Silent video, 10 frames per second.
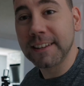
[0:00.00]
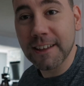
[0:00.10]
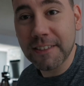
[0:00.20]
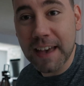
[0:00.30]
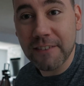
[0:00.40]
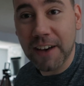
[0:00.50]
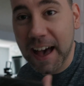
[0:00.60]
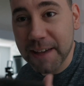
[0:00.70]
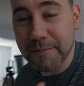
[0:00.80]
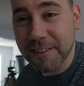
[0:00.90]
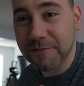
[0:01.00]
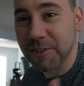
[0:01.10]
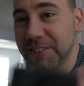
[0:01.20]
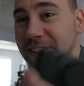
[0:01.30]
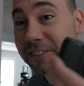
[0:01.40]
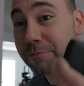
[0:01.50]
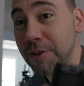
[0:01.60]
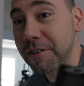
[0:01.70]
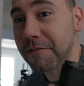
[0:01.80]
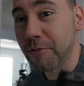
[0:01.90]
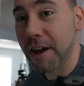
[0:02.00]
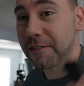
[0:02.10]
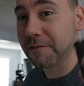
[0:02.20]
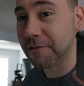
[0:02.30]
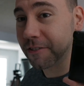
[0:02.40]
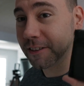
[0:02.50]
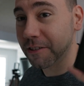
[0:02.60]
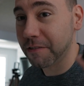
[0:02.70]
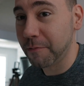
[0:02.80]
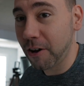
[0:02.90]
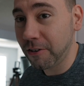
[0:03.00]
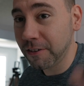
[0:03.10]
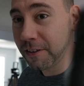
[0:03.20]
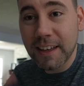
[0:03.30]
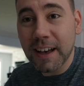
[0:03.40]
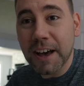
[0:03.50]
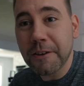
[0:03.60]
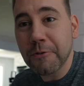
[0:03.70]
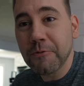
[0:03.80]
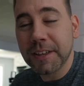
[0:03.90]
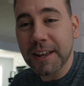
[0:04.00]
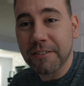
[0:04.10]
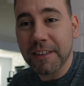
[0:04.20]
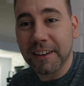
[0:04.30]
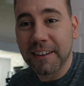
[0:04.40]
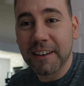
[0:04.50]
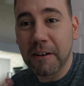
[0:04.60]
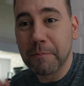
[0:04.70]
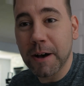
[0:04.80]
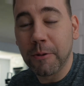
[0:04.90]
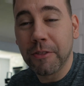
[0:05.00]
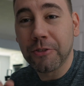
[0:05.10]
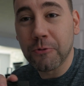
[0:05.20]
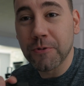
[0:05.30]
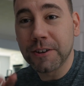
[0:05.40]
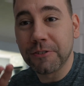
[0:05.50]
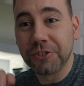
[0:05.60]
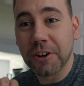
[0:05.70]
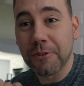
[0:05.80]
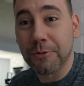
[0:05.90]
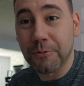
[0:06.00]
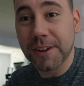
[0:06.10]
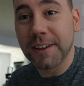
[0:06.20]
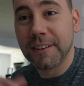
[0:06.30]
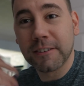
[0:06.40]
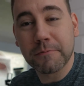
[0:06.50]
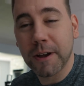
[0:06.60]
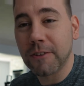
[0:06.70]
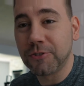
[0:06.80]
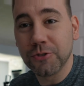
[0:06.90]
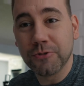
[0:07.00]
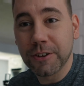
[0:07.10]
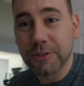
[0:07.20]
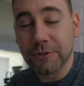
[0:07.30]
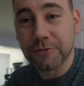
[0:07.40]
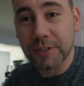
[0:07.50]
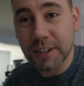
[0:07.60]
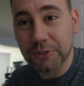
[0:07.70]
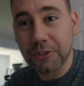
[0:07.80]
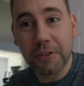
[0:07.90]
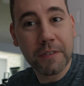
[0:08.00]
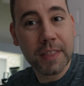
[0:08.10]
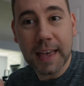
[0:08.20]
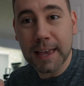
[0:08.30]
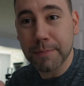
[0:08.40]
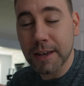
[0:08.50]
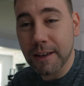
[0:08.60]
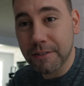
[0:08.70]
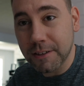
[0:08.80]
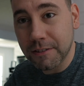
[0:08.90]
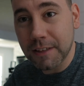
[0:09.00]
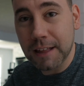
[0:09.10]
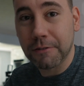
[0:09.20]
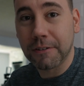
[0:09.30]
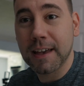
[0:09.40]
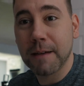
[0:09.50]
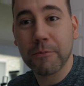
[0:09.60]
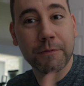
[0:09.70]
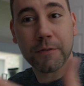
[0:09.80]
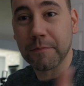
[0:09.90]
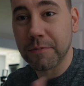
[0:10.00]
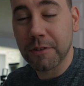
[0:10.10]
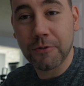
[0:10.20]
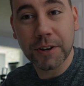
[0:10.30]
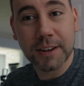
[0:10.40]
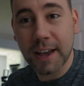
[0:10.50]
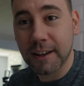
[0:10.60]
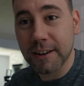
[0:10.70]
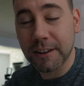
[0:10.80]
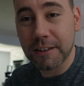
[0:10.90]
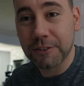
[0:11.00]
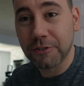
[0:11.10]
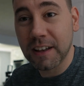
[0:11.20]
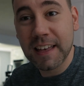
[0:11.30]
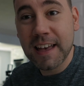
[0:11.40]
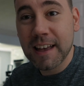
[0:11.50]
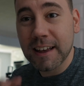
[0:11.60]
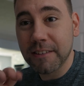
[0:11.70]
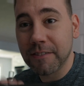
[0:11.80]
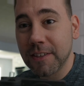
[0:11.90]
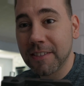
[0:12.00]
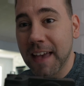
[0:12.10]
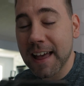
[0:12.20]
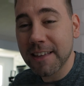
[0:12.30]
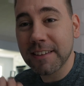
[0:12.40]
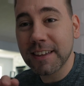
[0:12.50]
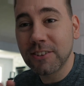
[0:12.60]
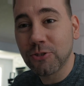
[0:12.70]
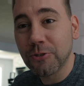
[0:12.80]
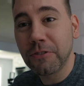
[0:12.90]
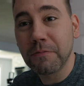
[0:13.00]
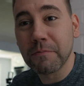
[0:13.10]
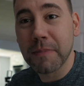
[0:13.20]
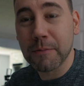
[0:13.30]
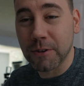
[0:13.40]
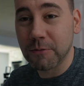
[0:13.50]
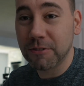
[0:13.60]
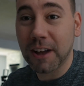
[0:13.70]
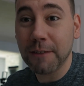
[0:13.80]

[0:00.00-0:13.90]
does have IBIS, which is pretty surprising for something this small. Another really nice thing about the Ricoh GR3 compared to your traditional APS-C sensor camera from Sony, Nikon, etc., is that this has internal memory, which I